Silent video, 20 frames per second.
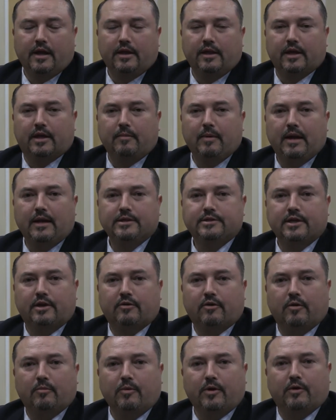the Commanding
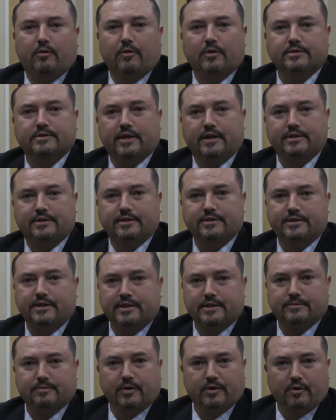General of Marine Corps Installations
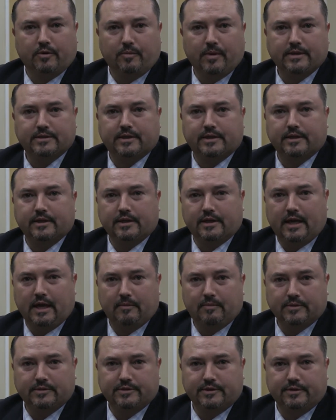East, Marine Corps Base
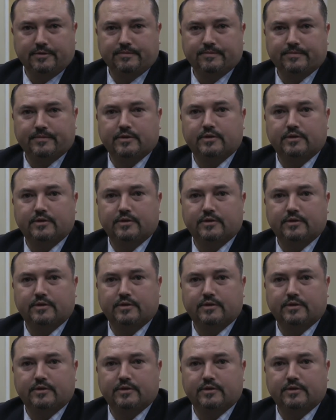Camp Lejeune,